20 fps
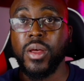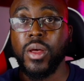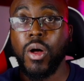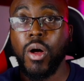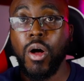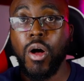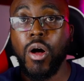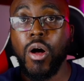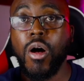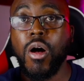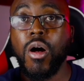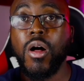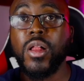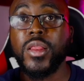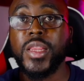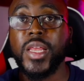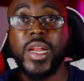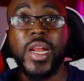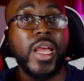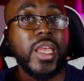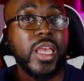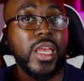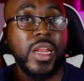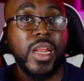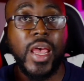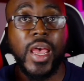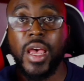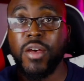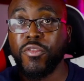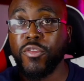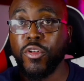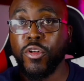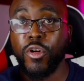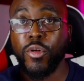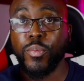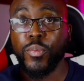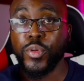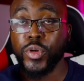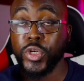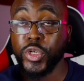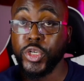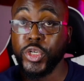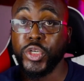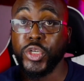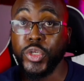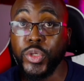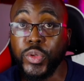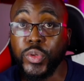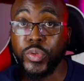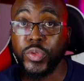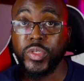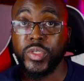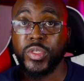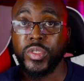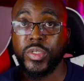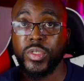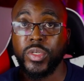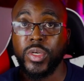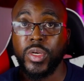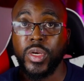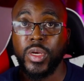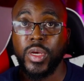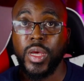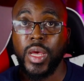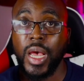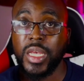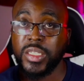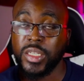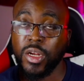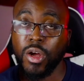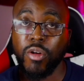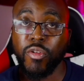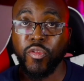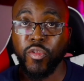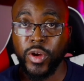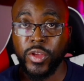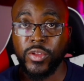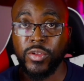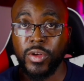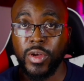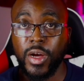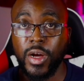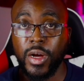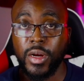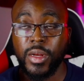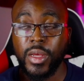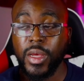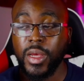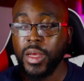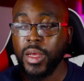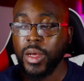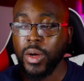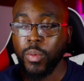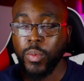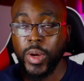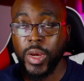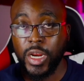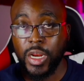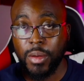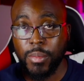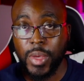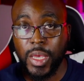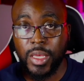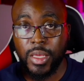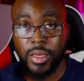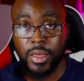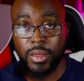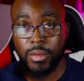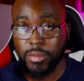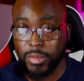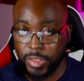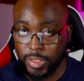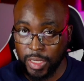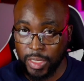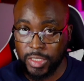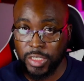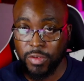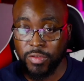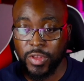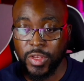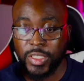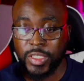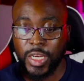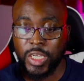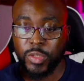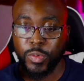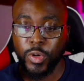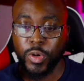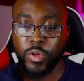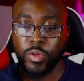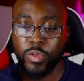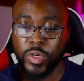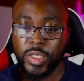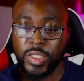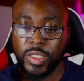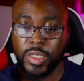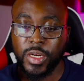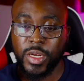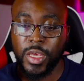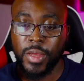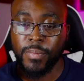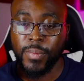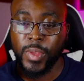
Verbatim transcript: all that I can ever produce as an offering to God. We're going to make sense of this as we go through the study,